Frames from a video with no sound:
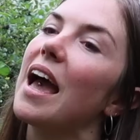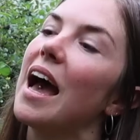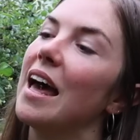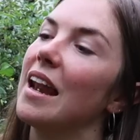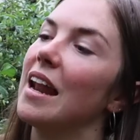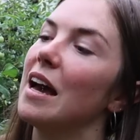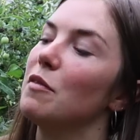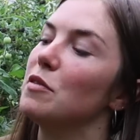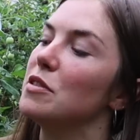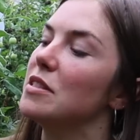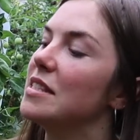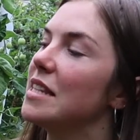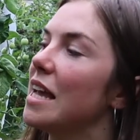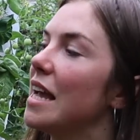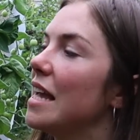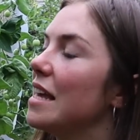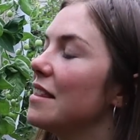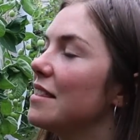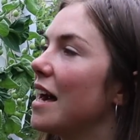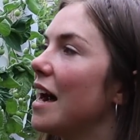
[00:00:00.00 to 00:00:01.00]
And I would
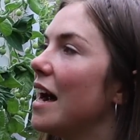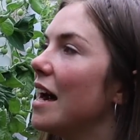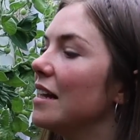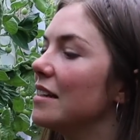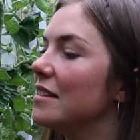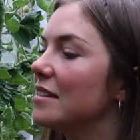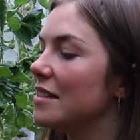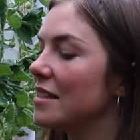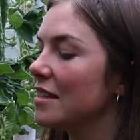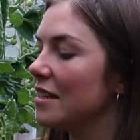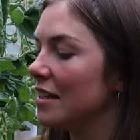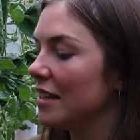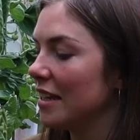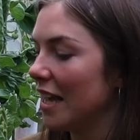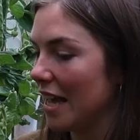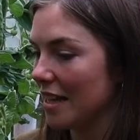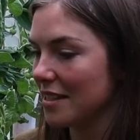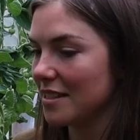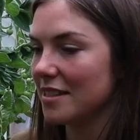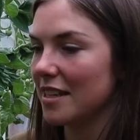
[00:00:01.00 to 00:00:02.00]
say that,
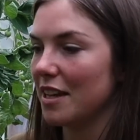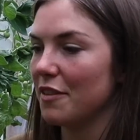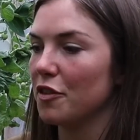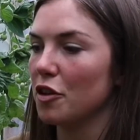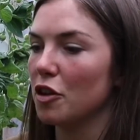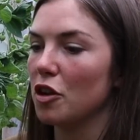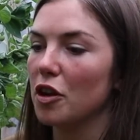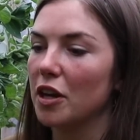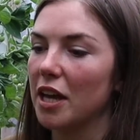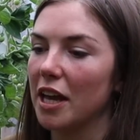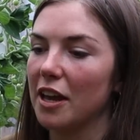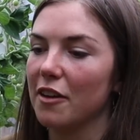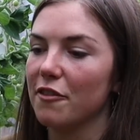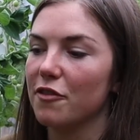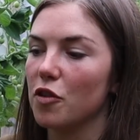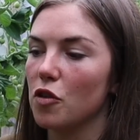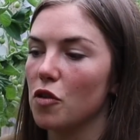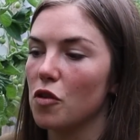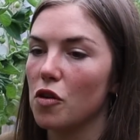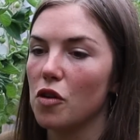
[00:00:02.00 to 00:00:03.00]
yes, if you're looking
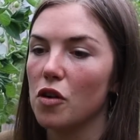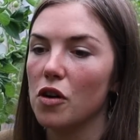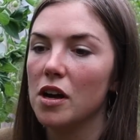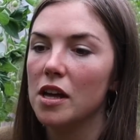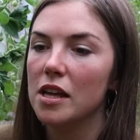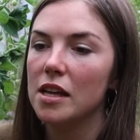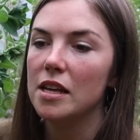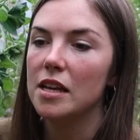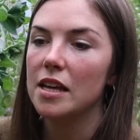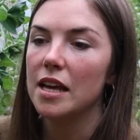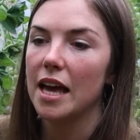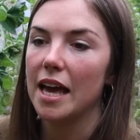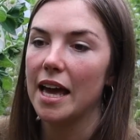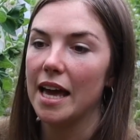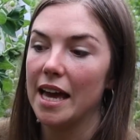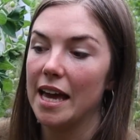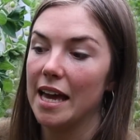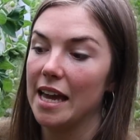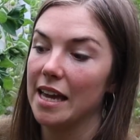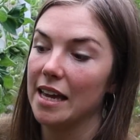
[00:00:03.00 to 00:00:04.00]
for
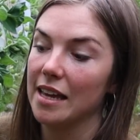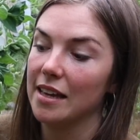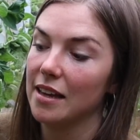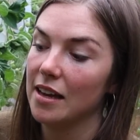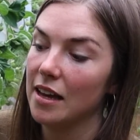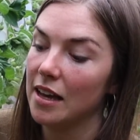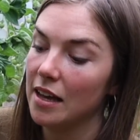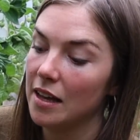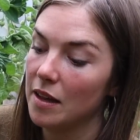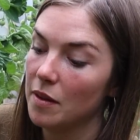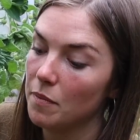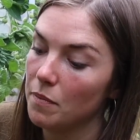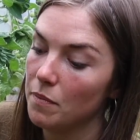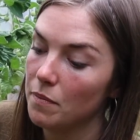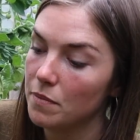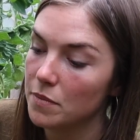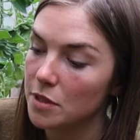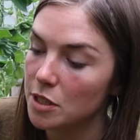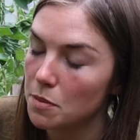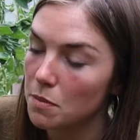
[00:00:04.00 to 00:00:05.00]
a
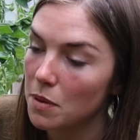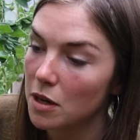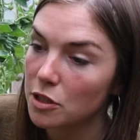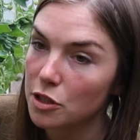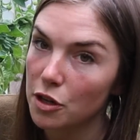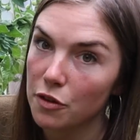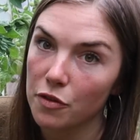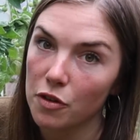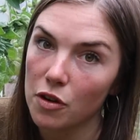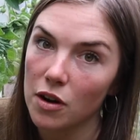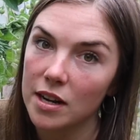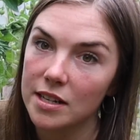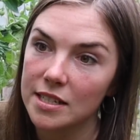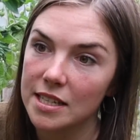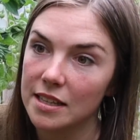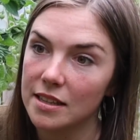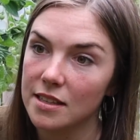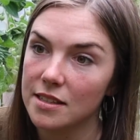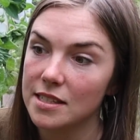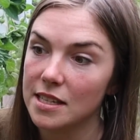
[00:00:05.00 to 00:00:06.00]
tomato
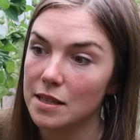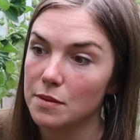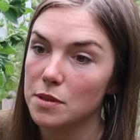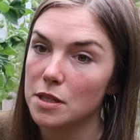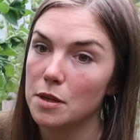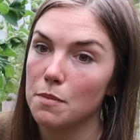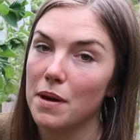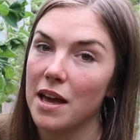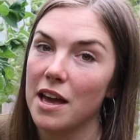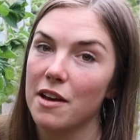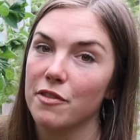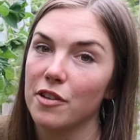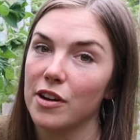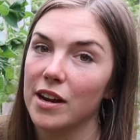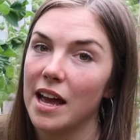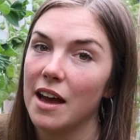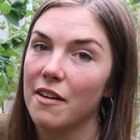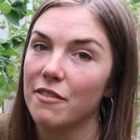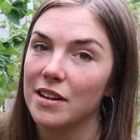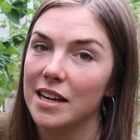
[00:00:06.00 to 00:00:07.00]
variety that seems to bear very
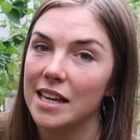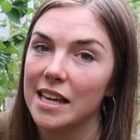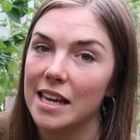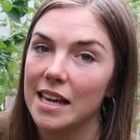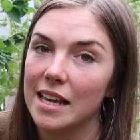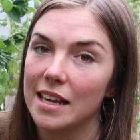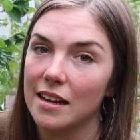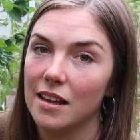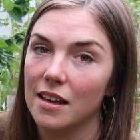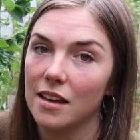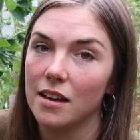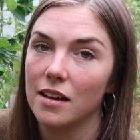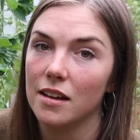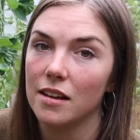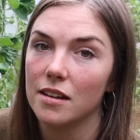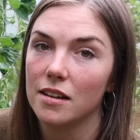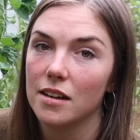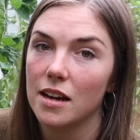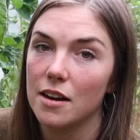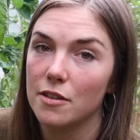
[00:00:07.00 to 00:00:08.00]
heavily in
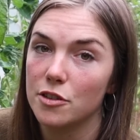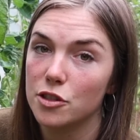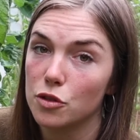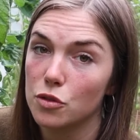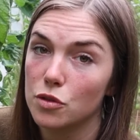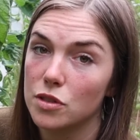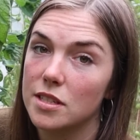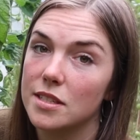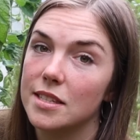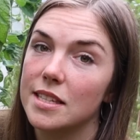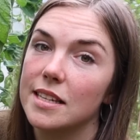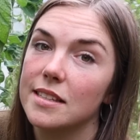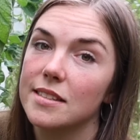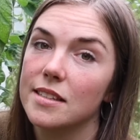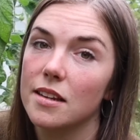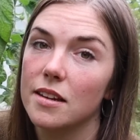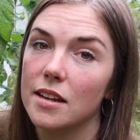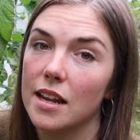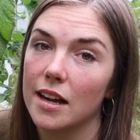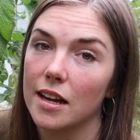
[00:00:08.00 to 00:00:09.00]
a kind of shorter
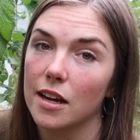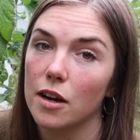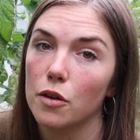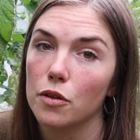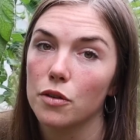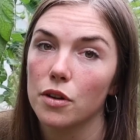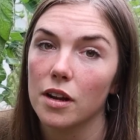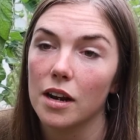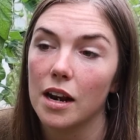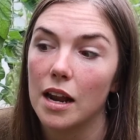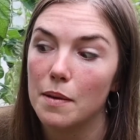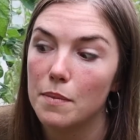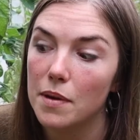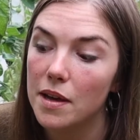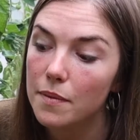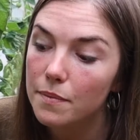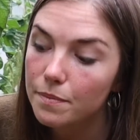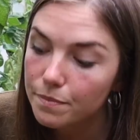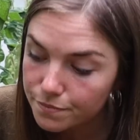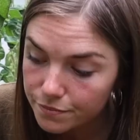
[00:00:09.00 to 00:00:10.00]
season and colder
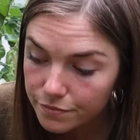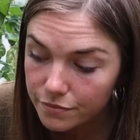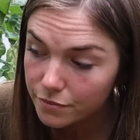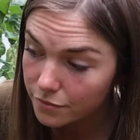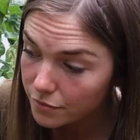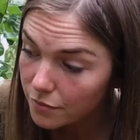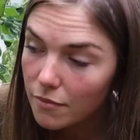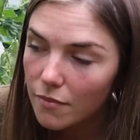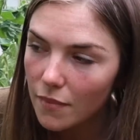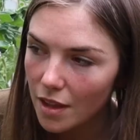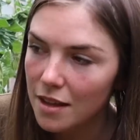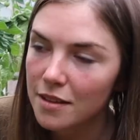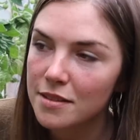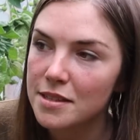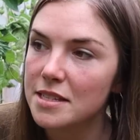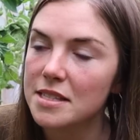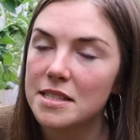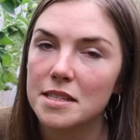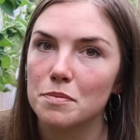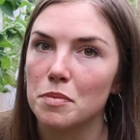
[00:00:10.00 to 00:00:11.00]
climate,
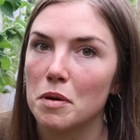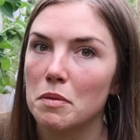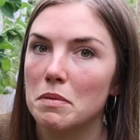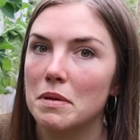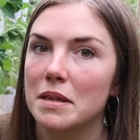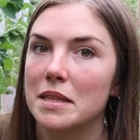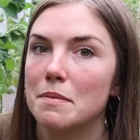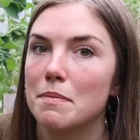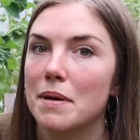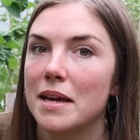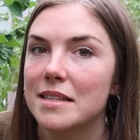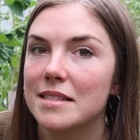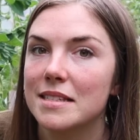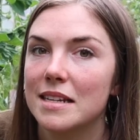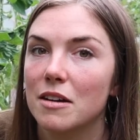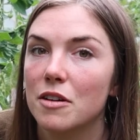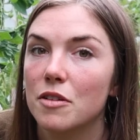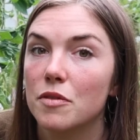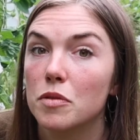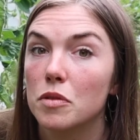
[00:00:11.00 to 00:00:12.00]
this is probably the best
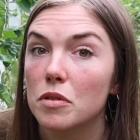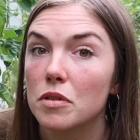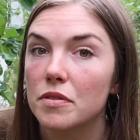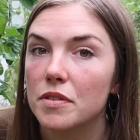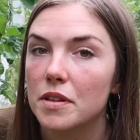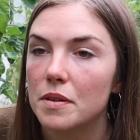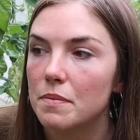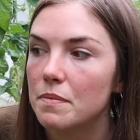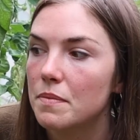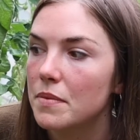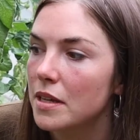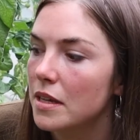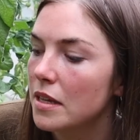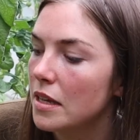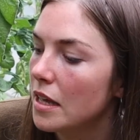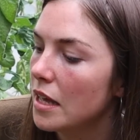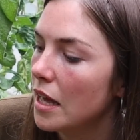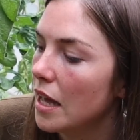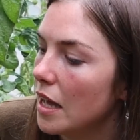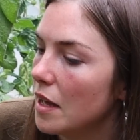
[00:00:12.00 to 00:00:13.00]
out of all of them
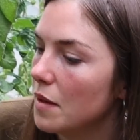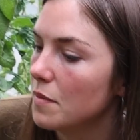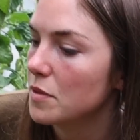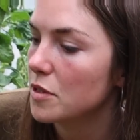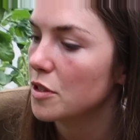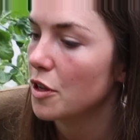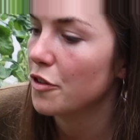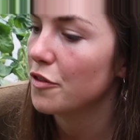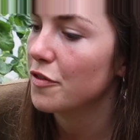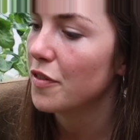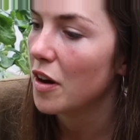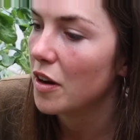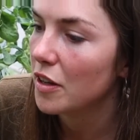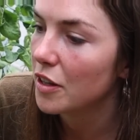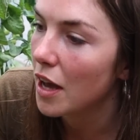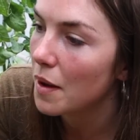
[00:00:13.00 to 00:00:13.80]
so far.